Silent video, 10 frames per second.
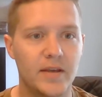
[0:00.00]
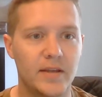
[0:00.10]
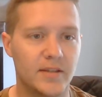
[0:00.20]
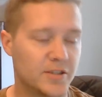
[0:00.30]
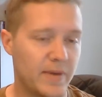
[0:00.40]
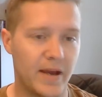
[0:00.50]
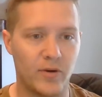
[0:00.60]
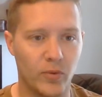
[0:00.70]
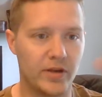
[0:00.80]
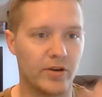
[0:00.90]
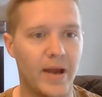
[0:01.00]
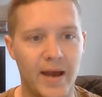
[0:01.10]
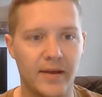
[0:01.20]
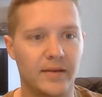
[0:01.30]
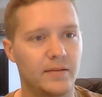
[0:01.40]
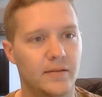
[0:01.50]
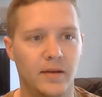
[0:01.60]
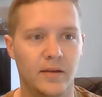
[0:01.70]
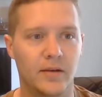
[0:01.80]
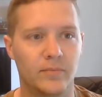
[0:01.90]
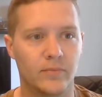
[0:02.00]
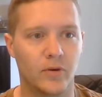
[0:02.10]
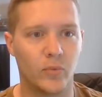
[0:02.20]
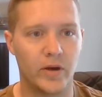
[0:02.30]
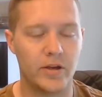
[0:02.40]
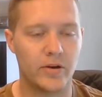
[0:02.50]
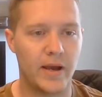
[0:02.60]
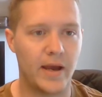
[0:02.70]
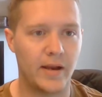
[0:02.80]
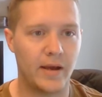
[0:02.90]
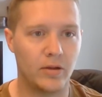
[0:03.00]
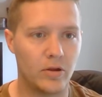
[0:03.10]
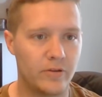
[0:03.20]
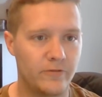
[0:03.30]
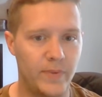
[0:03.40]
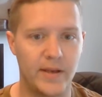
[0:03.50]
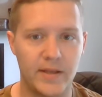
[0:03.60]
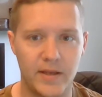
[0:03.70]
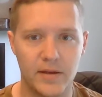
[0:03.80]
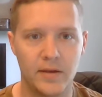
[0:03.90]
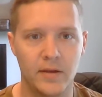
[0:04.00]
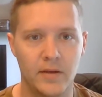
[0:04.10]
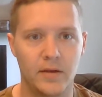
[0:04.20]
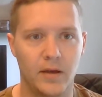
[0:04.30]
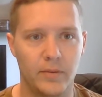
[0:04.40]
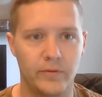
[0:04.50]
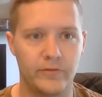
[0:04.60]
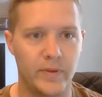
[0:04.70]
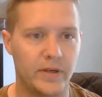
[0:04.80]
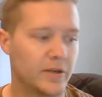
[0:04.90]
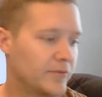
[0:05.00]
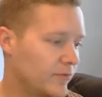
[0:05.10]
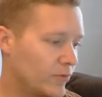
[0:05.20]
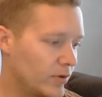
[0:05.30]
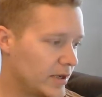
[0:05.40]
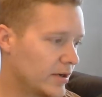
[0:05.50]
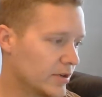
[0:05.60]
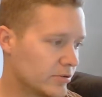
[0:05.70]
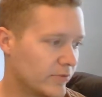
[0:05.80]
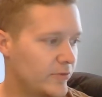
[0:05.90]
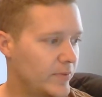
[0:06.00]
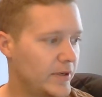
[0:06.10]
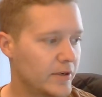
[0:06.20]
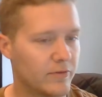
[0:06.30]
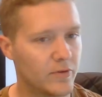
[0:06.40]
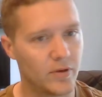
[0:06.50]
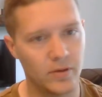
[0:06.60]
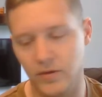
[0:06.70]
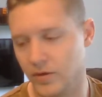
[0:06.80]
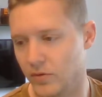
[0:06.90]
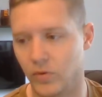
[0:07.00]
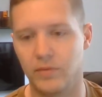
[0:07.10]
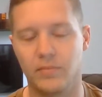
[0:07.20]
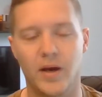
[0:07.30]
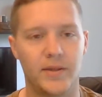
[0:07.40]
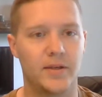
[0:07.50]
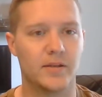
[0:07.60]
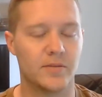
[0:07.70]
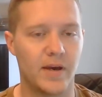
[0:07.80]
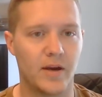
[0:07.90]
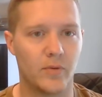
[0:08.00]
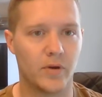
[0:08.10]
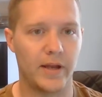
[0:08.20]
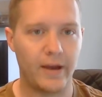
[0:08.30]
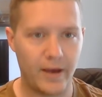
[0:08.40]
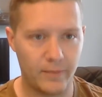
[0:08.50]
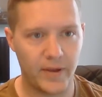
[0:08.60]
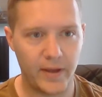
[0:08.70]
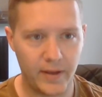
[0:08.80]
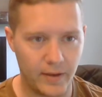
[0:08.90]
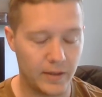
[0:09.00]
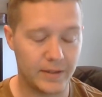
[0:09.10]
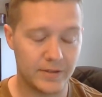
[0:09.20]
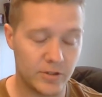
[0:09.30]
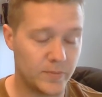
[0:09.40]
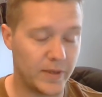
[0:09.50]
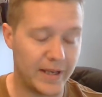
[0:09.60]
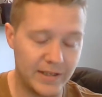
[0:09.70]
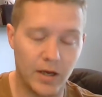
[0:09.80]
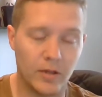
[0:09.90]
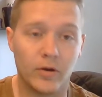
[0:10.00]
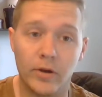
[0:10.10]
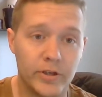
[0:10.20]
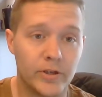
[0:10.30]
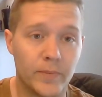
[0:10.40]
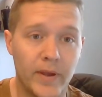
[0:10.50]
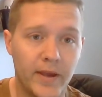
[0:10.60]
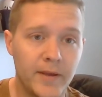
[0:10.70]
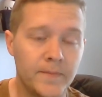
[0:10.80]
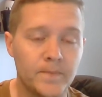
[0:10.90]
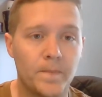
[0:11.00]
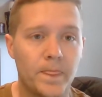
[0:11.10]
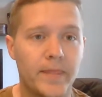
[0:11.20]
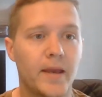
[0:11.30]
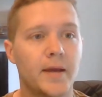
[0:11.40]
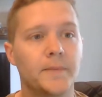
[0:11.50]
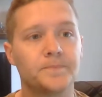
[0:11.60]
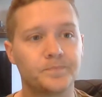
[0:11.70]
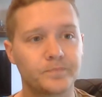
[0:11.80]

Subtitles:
it doesn't matter what you're at or where you're at, how long you've been here. If you've been here for 4 years or if you've been here for 1 month, it doesn't matter. We're going to add a dollar onto your pay. Okay.